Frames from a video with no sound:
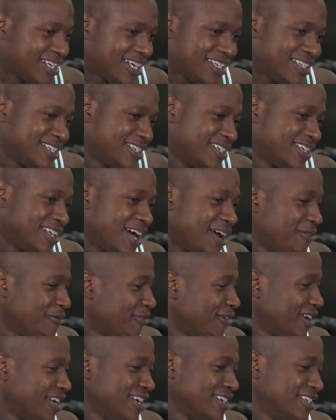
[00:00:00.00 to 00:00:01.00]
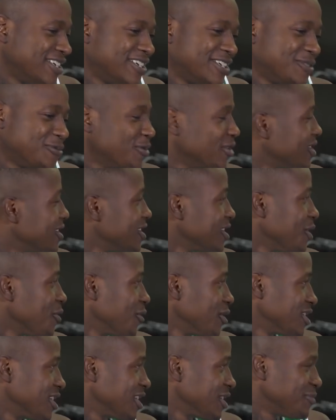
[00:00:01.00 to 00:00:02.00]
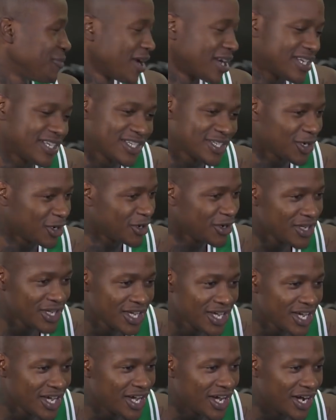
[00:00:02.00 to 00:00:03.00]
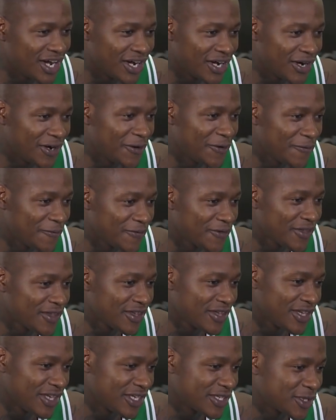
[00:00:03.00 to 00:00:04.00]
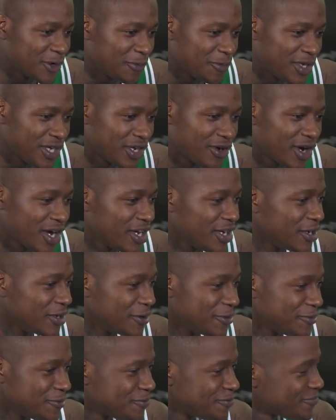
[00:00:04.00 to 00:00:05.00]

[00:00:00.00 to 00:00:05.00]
That's just a lot of fun. That's just what's expected. So it's gonna be a great year.